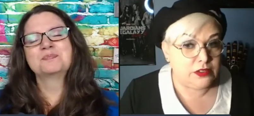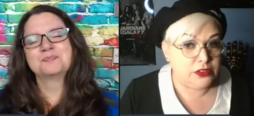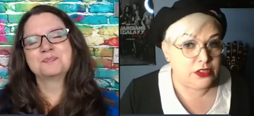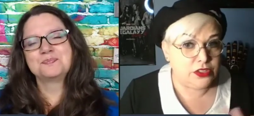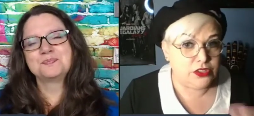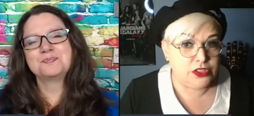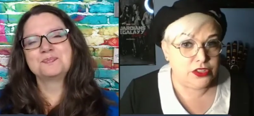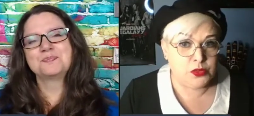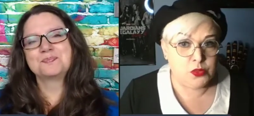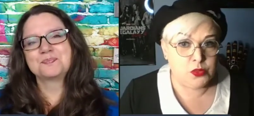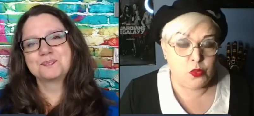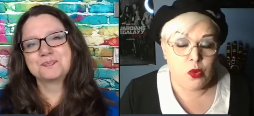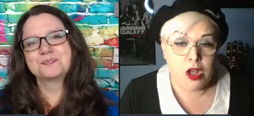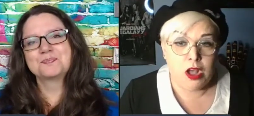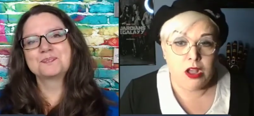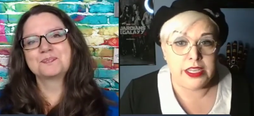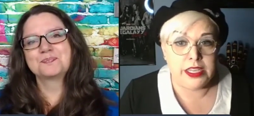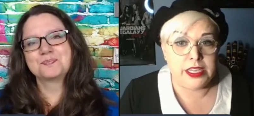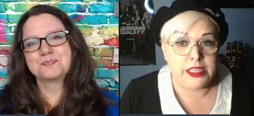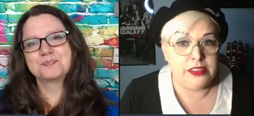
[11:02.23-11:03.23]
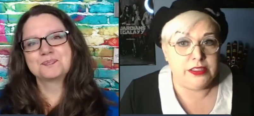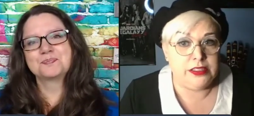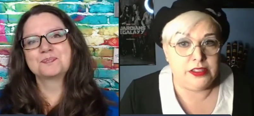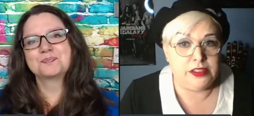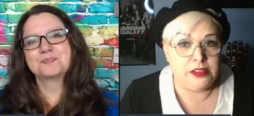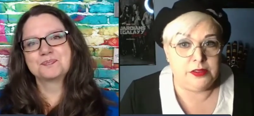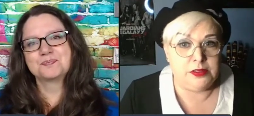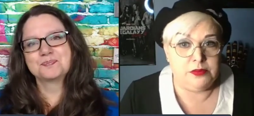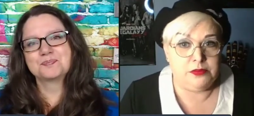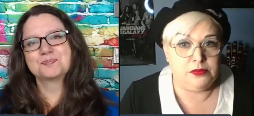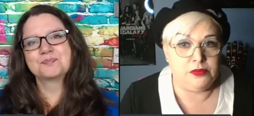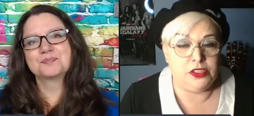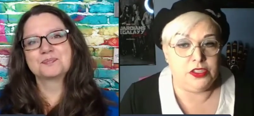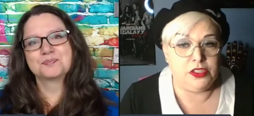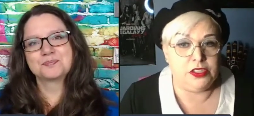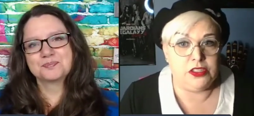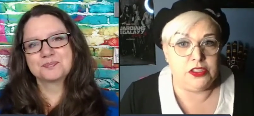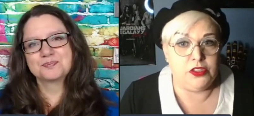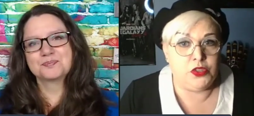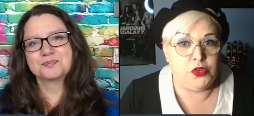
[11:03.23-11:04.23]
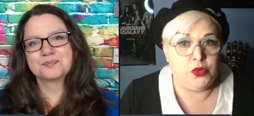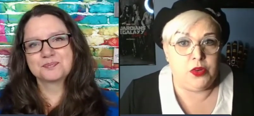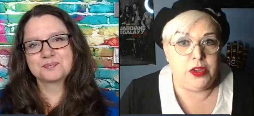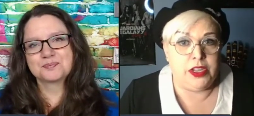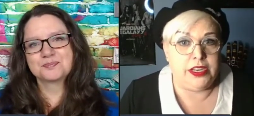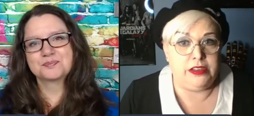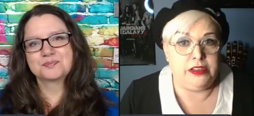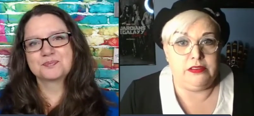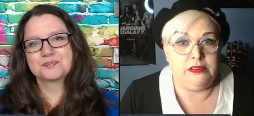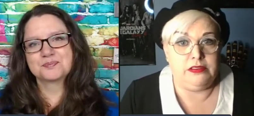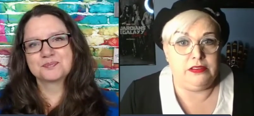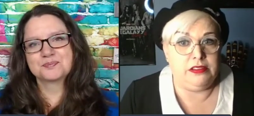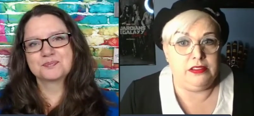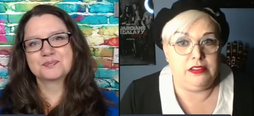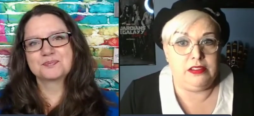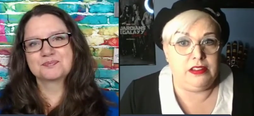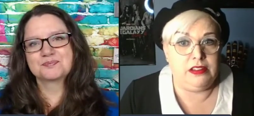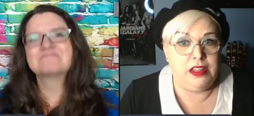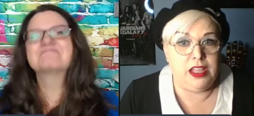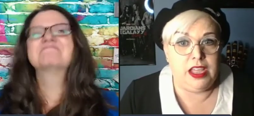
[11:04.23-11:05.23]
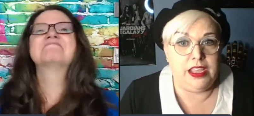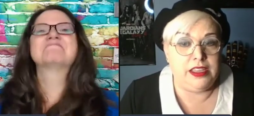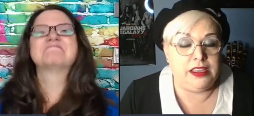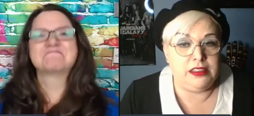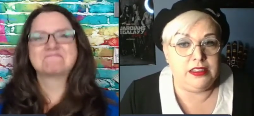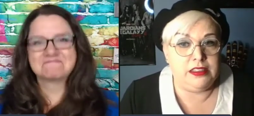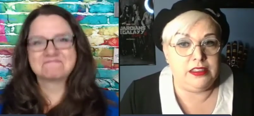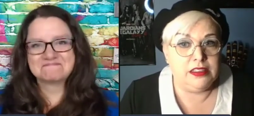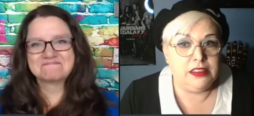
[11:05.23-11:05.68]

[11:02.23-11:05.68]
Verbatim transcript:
Speaker 1: to just walk into the to the joint like